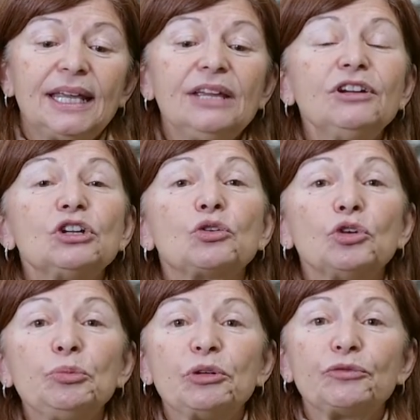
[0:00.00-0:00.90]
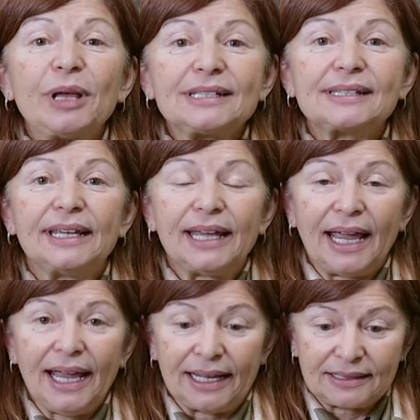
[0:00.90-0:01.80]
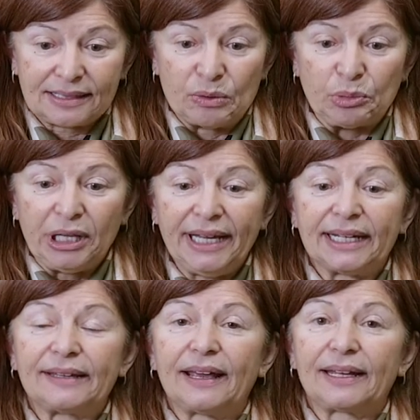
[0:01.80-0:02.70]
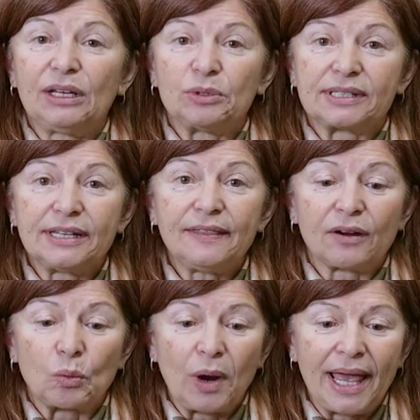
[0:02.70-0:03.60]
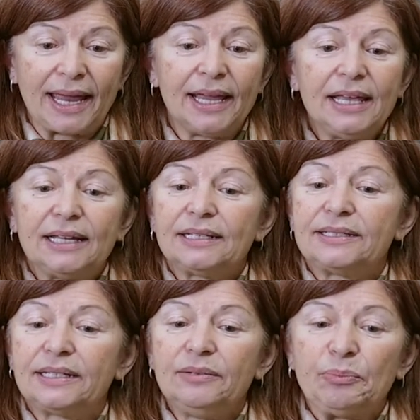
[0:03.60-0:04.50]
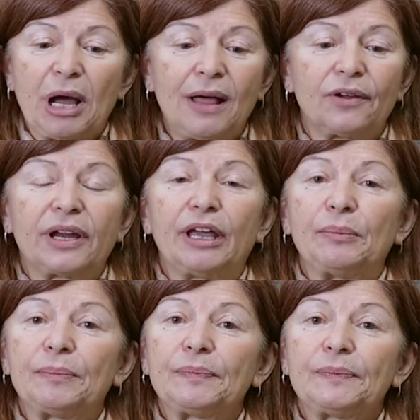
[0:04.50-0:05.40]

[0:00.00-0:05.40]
Even a group of pesky ants complaining that he was in their way didn't bother him.